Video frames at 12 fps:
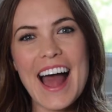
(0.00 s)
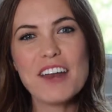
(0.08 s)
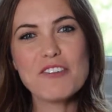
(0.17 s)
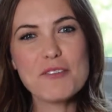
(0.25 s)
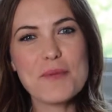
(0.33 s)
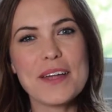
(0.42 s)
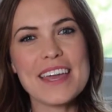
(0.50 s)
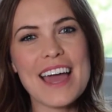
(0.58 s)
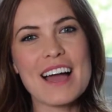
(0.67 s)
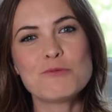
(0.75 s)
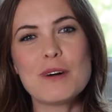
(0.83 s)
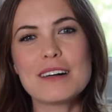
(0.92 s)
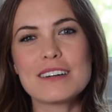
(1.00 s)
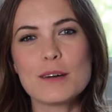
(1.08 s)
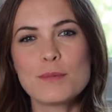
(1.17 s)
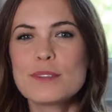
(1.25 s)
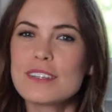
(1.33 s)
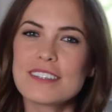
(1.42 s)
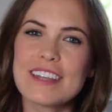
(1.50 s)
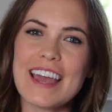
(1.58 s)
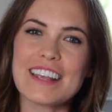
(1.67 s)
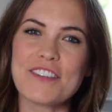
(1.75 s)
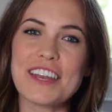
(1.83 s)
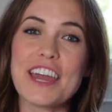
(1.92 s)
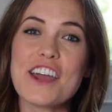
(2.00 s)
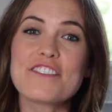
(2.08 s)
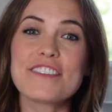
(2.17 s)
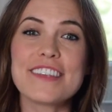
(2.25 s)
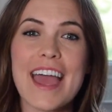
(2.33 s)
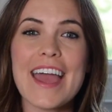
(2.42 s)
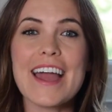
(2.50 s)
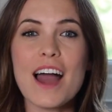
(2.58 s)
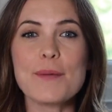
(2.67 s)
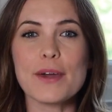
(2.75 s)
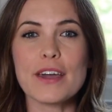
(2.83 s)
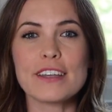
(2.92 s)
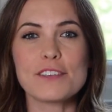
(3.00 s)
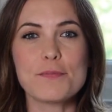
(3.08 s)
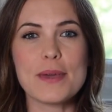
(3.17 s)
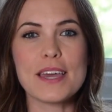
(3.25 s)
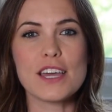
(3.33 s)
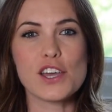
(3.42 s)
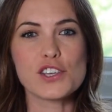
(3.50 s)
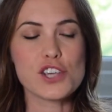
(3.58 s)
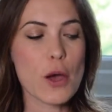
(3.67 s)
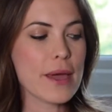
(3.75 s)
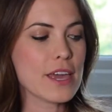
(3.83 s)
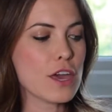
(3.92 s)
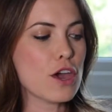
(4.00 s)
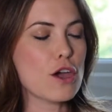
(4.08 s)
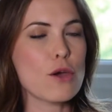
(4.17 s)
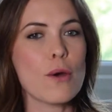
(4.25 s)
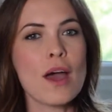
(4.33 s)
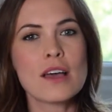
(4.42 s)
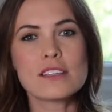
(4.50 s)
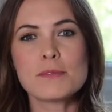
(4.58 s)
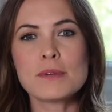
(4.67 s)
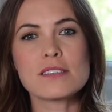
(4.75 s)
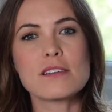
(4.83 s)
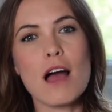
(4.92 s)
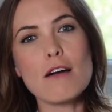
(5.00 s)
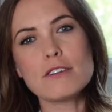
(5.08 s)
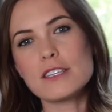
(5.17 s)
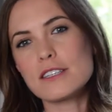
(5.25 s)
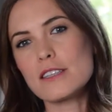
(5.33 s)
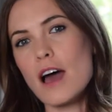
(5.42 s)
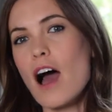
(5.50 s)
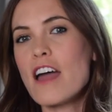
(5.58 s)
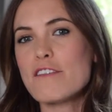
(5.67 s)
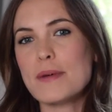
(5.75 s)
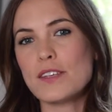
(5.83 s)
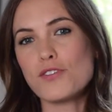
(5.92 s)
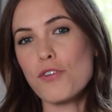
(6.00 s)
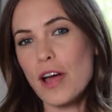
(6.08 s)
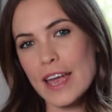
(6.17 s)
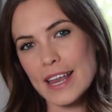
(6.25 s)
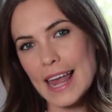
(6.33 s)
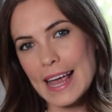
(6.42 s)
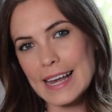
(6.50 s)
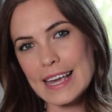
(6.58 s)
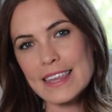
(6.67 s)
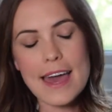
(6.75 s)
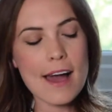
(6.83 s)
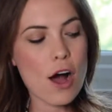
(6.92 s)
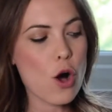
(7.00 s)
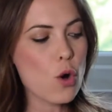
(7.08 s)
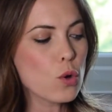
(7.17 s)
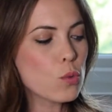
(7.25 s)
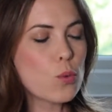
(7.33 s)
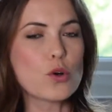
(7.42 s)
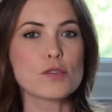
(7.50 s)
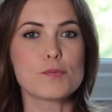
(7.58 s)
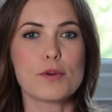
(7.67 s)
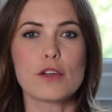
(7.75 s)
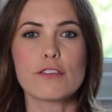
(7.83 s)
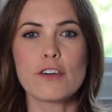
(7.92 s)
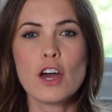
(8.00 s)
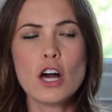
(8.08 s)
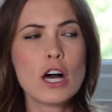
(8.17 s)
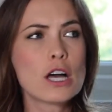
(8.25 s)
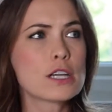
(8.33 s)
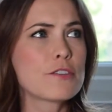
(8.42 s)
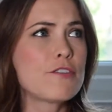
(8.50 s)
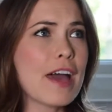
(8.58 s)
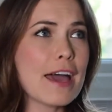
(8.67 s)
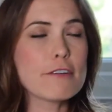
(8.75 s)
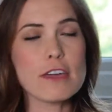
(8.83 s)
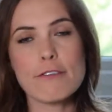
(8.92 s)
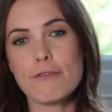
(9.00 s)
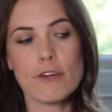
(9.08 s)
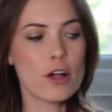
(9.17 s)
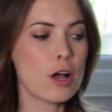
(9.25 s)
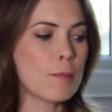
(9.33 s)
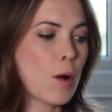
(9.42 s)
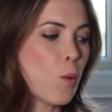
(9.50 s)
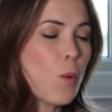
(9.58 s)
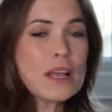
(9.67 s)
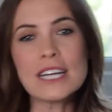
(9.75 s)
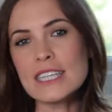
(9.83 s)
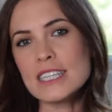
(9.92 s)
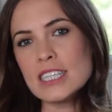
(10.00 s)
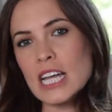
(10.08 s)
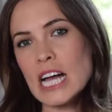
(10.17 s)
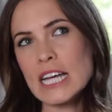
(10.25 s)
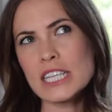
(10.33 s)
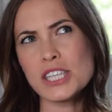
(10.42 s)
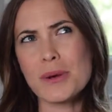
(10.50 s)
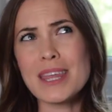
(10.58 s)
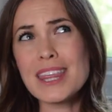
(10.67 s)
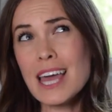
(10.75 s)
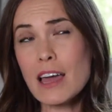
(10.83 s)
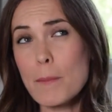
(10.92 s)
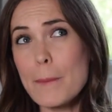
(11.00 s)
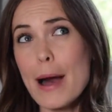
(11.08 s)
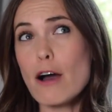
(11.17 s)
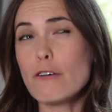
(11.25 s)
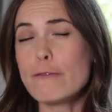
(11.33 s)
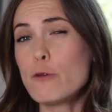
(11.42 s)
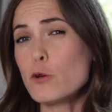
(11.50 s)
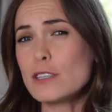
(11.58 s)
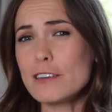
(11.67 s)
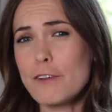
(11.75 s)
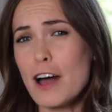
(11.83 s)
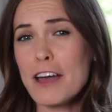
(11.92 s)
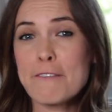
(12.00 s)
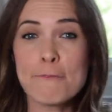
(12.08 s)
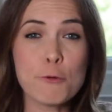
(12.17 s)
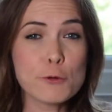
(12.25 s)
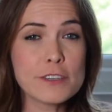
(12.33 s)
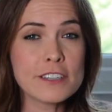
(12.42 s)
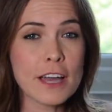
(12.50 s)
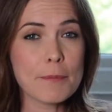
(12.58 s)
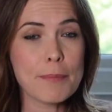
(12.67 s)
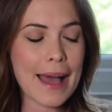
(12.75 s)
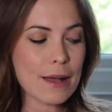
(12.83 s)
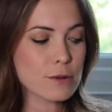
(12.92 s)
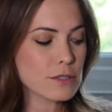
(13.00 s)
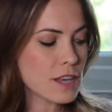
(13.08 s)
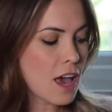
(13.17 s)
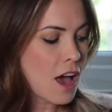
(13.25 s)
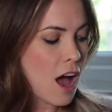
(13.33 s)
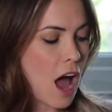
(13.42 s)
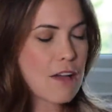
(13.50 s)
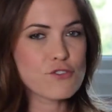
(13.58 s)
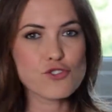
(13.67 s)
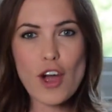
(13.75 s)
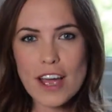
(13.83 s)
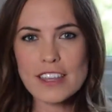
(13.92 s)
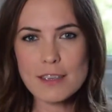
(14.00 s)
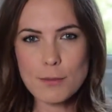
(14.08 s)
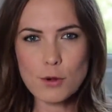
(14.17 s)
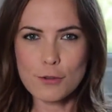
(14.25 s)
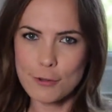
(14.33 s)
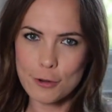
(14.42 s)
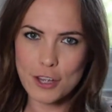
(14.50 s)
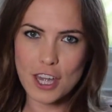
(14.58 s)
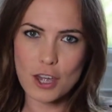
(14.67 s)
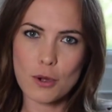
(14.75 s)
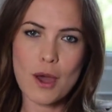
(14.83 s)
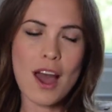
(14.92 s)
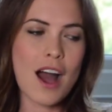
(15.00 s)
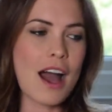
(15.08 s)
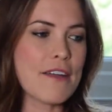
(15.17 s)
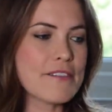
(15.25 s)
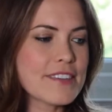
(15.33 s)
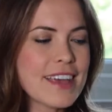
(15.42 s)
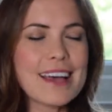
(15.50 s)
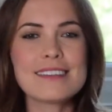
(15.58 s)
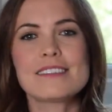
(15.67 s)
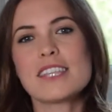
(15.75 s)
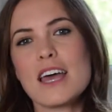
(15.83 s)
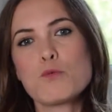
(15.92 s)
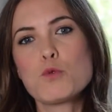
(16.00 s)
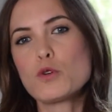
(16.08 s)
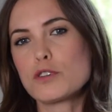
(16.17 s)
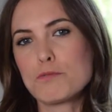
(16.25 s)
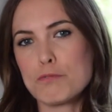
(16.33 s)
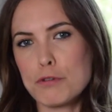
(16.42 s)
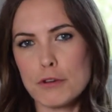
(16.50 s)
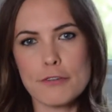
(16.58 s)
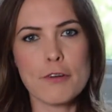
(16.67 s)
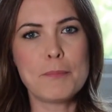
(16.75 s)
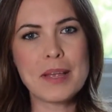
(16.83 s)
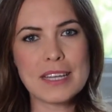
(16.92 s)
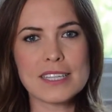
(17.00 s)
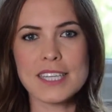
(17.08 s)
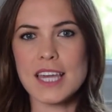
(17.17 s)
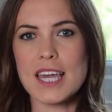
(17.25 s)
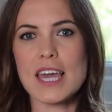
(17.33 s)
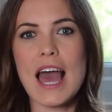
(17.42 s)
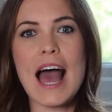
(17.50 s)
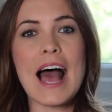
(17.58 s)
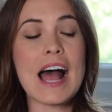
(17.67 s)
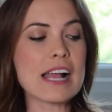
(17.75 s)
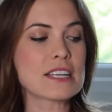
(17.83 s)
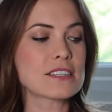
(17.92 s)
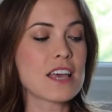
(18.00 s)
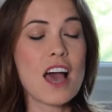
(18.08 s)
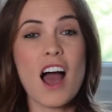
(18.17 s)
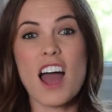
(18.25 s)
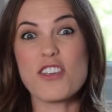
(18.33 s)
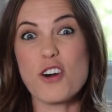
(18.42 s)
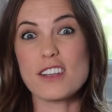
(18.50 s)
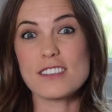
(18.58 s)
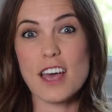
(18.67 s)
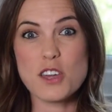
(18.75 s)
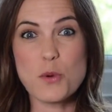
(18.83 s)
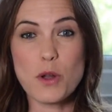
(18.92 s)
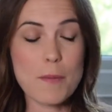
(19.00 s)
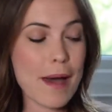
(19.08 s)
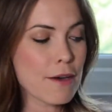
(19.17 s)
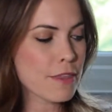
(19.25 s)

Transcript: Hello everybody and welcome to today's video. Today I'm going to be showing you some mascaras that I've been trying lately. They are all waterproof, vary from £1.99 to I think about £45–49. I've tried them all for you. I've tested their waterproof ability and I thought I'd tell you all about